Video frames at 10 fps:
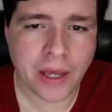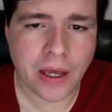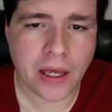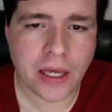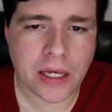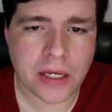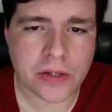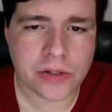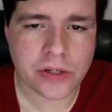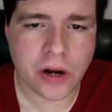
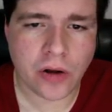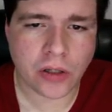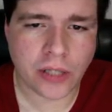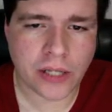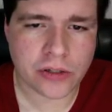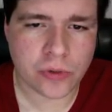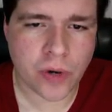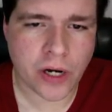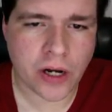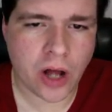is, less than
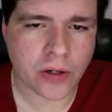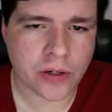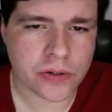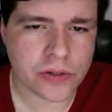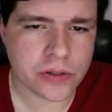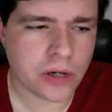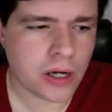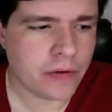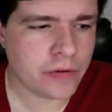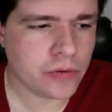
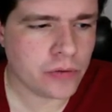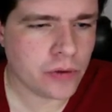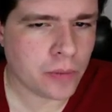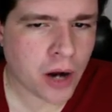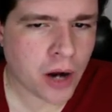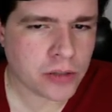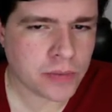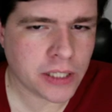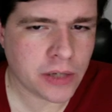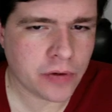$20 if you
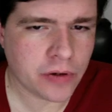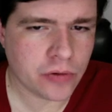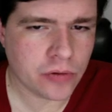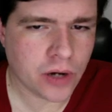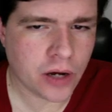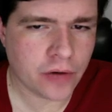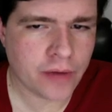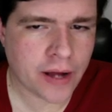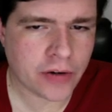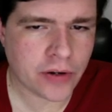approximately, when you
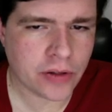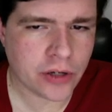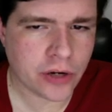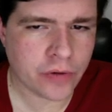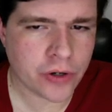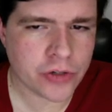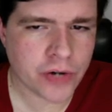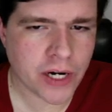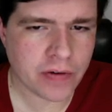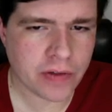factor in the conversion
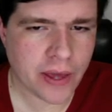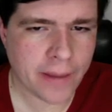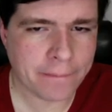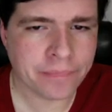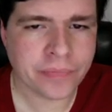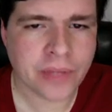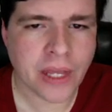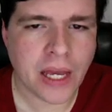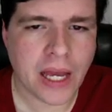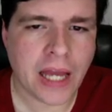rate and everything.
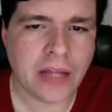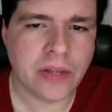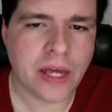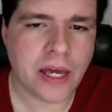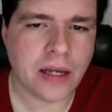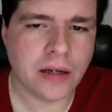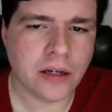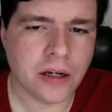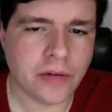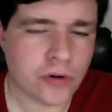And then
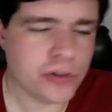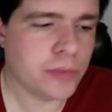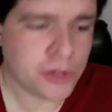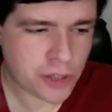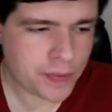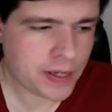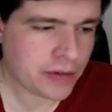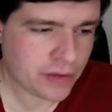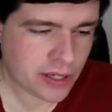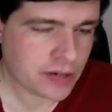of course there'll be shipping and
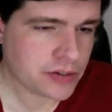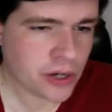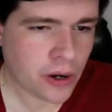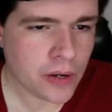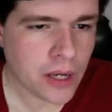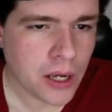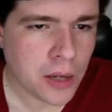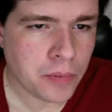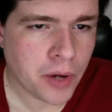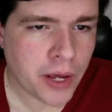everything. So,
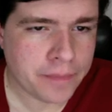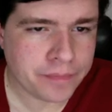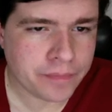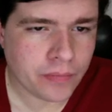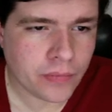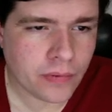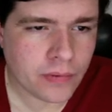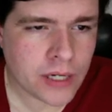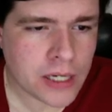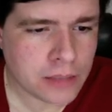but
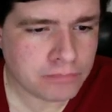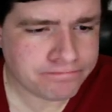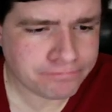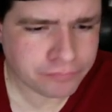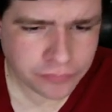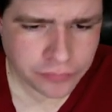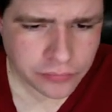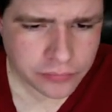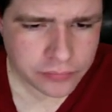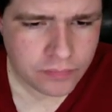
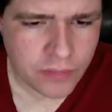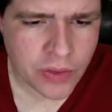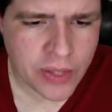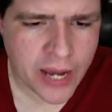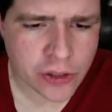the actual